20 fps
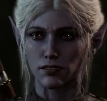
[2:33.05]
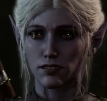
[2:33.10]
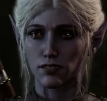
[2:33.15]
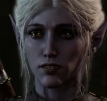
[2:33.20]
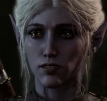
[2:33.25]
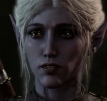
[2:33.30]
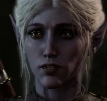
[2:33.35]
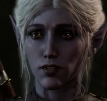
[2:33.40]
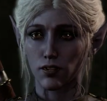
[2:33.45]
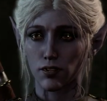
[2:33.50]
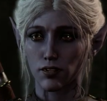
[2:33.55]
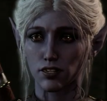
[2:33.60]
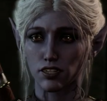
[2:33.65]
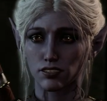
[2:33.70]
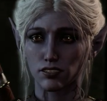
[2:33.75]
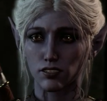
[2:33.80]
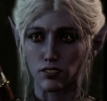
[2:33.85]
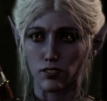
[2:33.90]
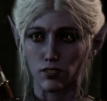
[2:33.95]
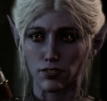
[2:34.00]
You
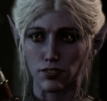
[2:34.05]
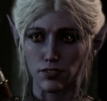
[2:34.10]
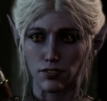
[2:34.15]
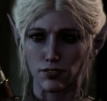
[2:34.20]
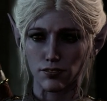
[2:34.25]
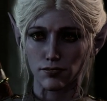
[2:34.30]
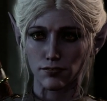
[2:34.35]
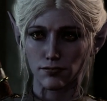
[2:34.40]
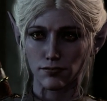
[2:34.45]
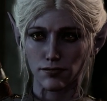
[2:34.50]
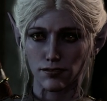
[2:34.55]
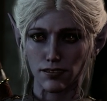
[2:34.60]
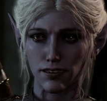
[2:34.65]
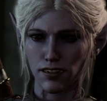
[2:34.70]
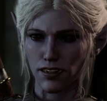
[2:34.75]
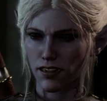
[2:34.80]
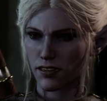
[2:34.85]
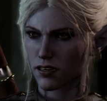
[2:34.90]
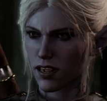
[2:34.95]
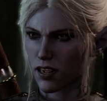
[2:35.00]
are sure?
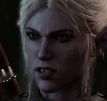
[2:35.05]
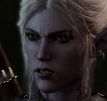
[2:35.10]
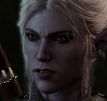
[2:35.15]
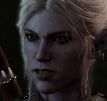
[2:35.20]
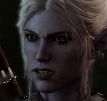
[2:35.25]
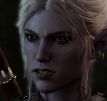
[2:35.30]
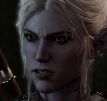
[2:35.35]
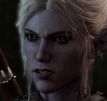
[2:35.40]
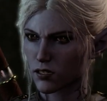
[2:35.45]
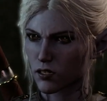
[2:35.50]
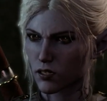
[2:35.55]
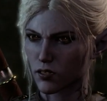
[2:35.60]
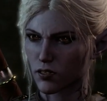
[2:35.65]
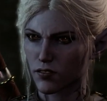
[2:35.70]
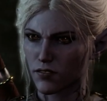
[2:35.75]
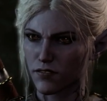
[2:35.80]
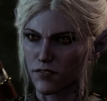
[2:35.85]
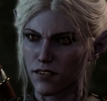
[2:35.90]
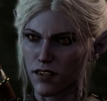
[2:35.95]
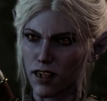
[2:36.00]
And how did
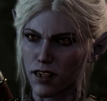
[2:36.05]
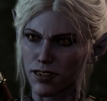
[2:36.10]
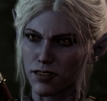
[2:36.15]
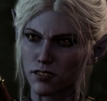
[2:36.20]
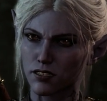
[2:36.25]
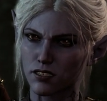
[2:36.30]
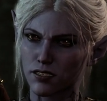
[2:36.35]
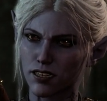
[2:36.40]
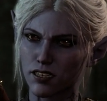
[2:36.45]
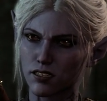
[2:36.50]
you find